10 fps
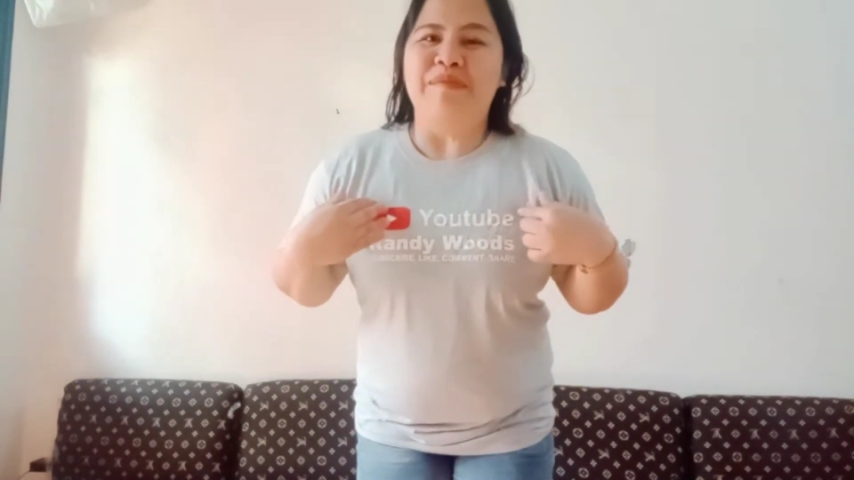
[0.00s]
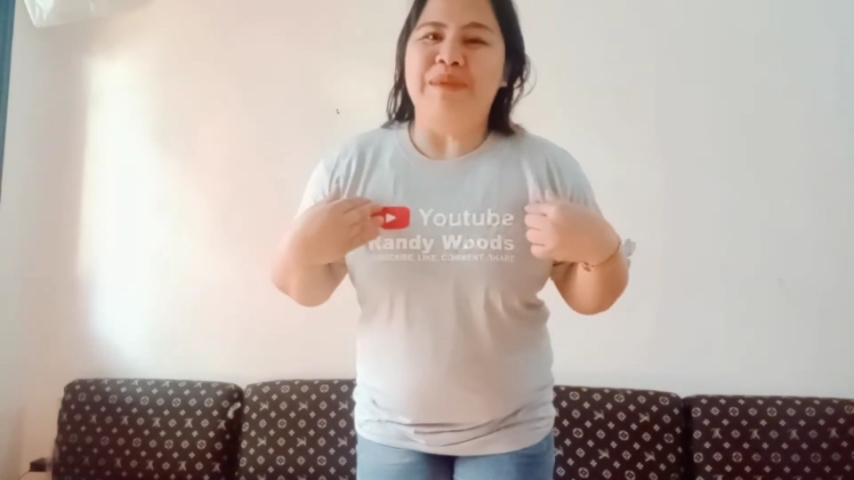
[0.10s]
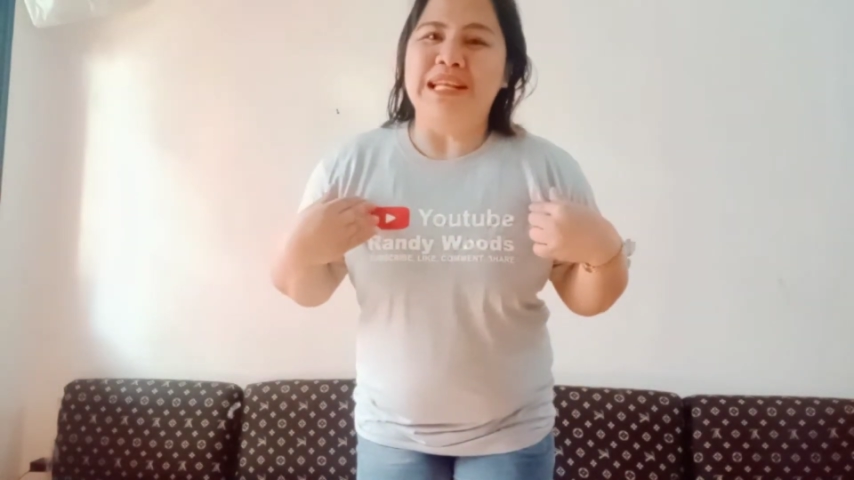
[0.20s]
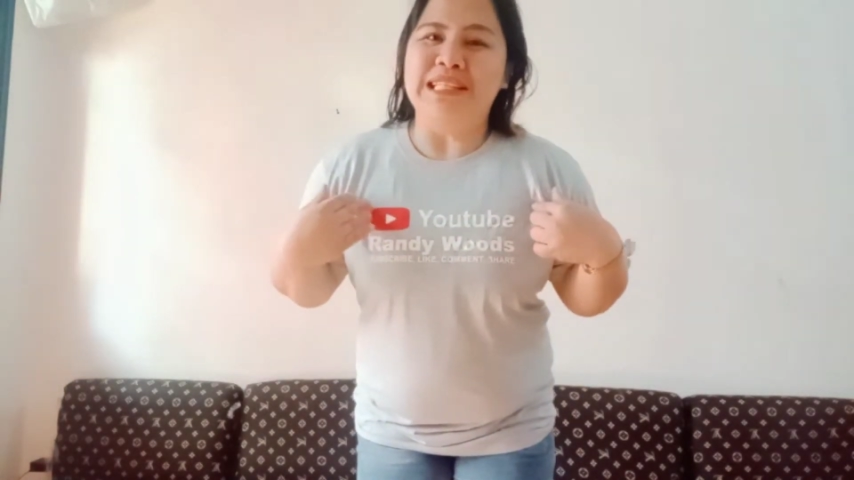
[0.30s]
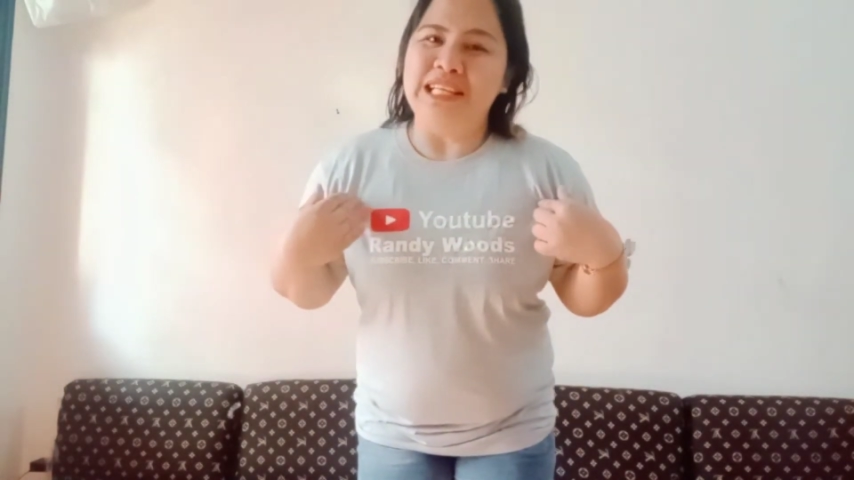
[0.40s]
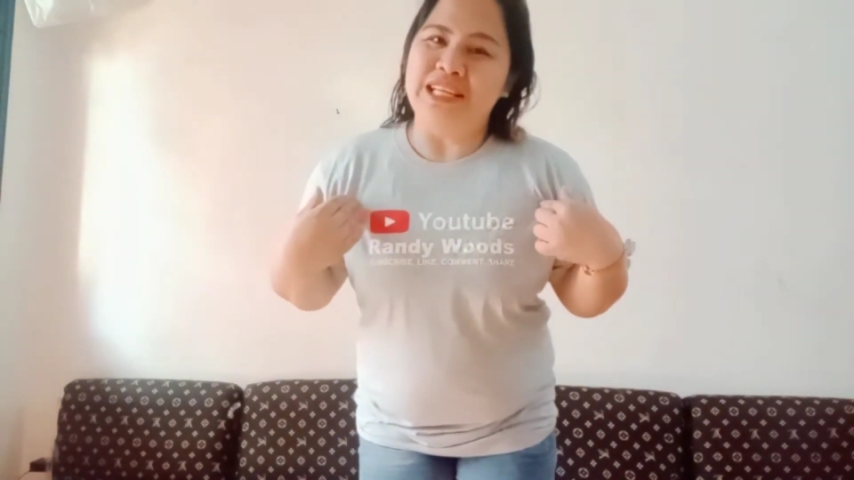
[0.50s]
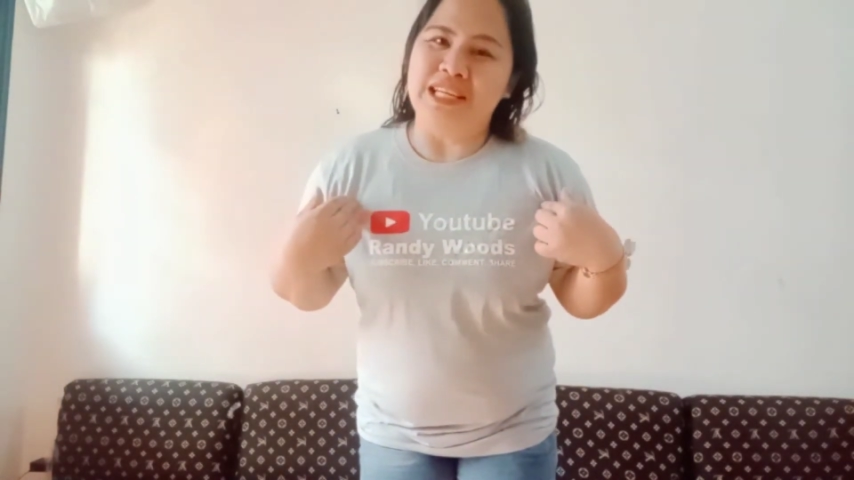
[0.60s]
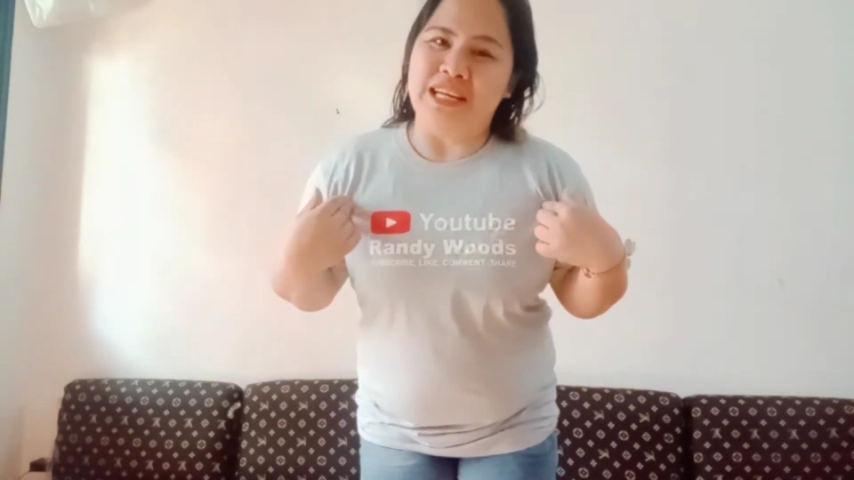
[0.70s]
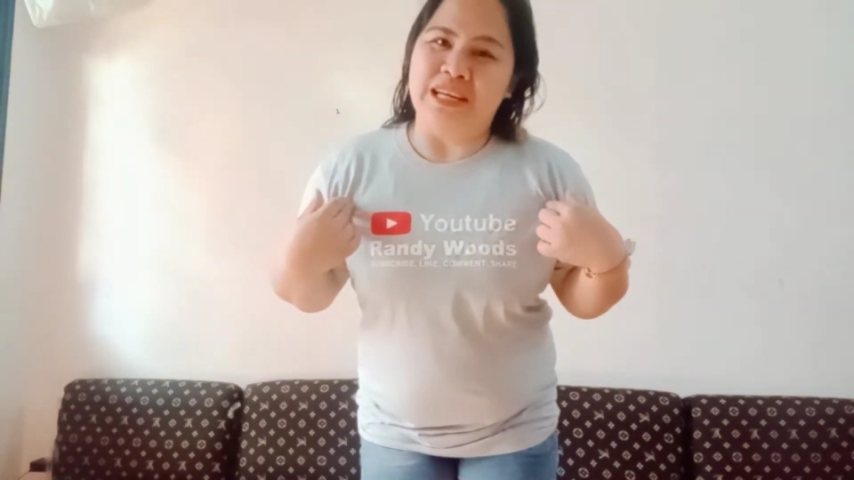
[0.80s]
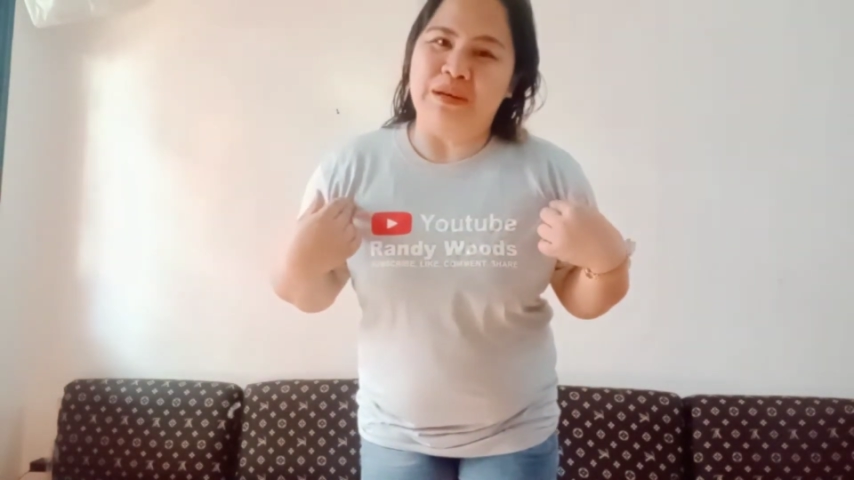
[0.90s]
my
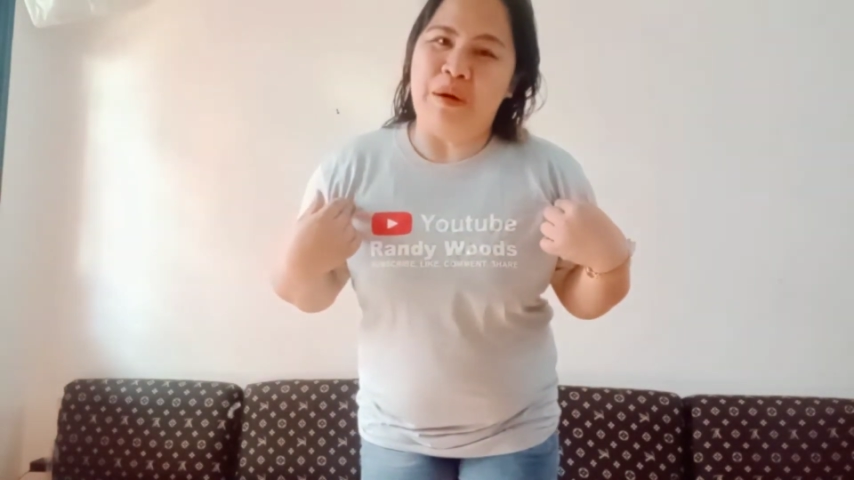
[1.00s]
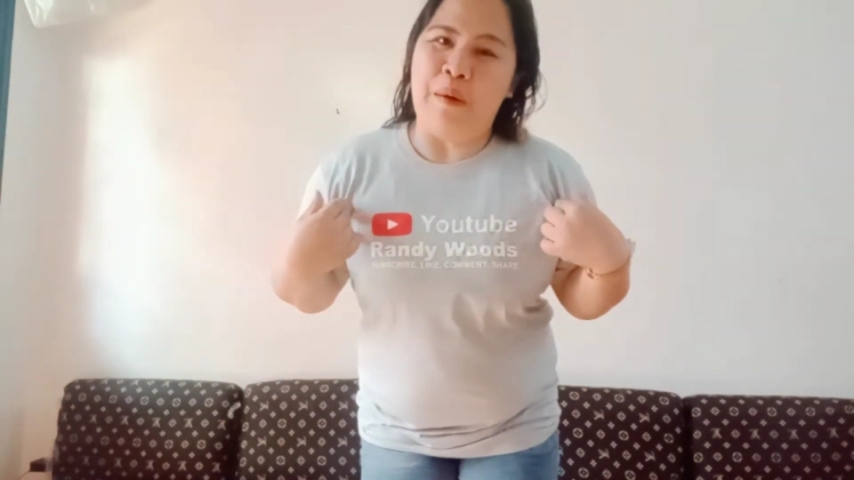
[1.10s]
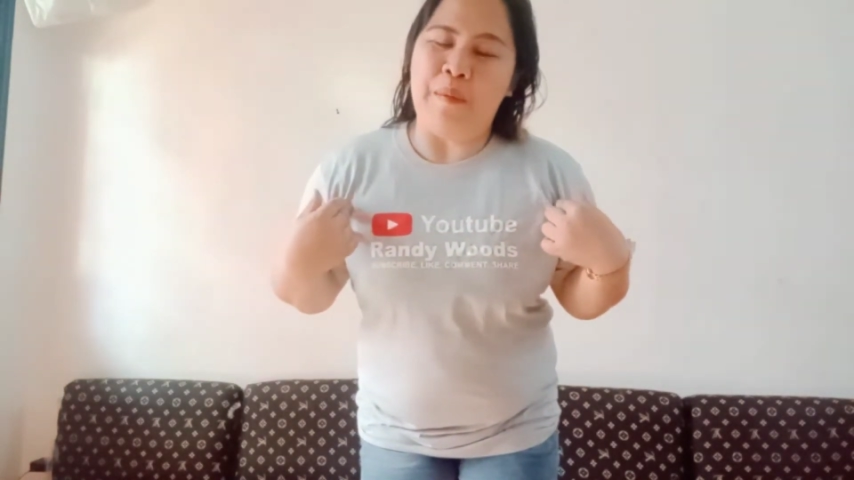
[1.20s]
t-shirt